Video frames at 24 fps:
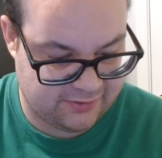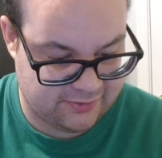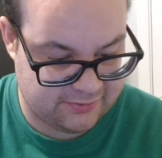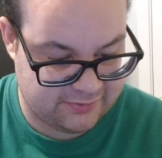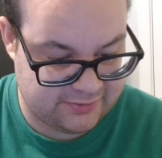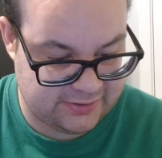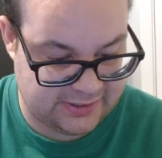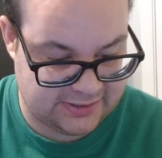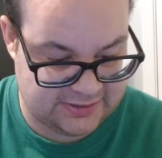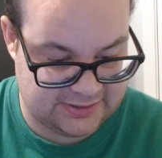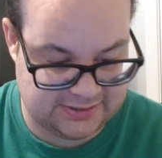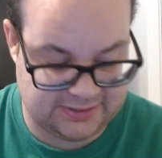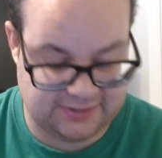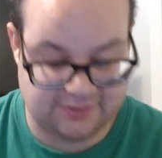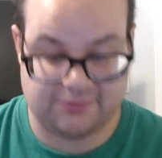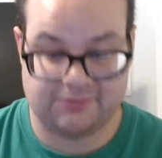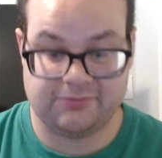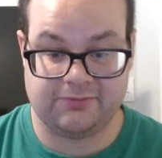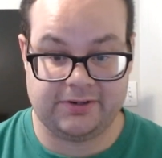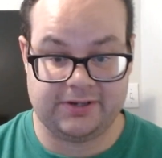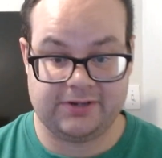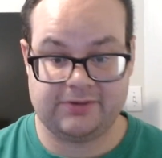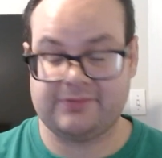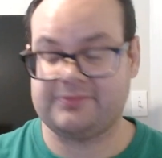Earth that's like a
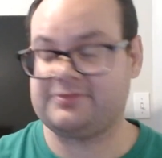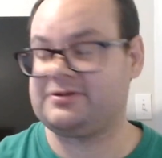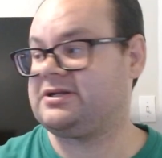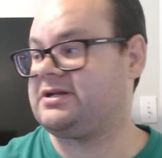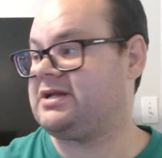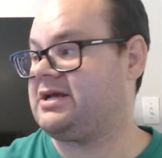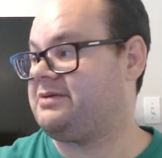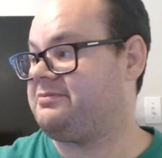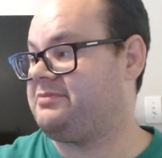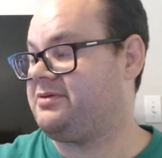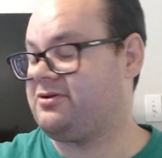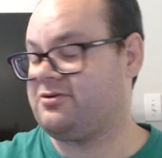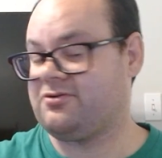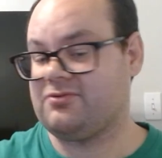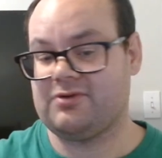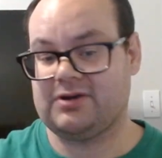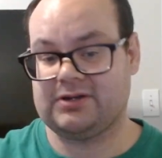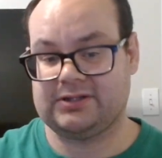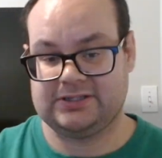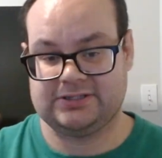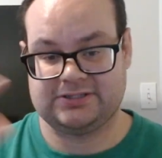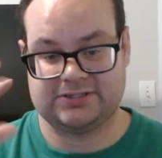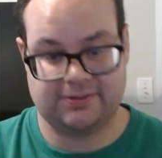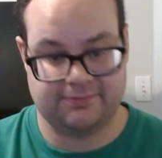green kryptonite
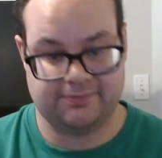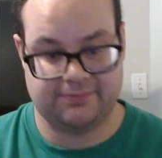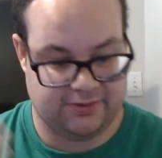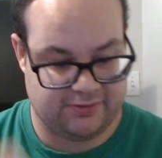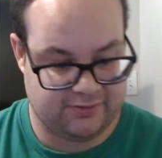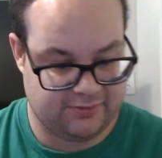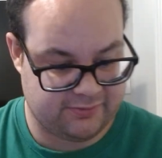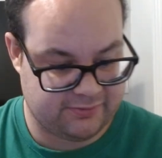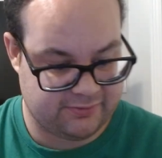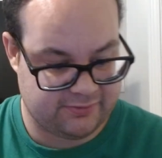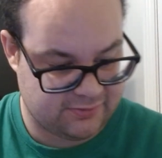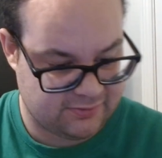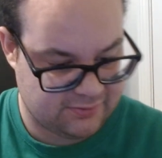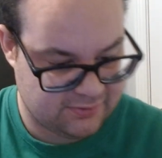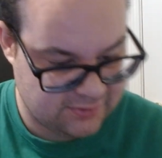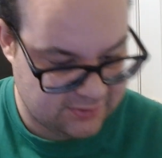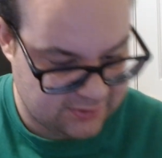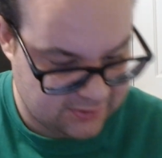meteorite that's come to Earth.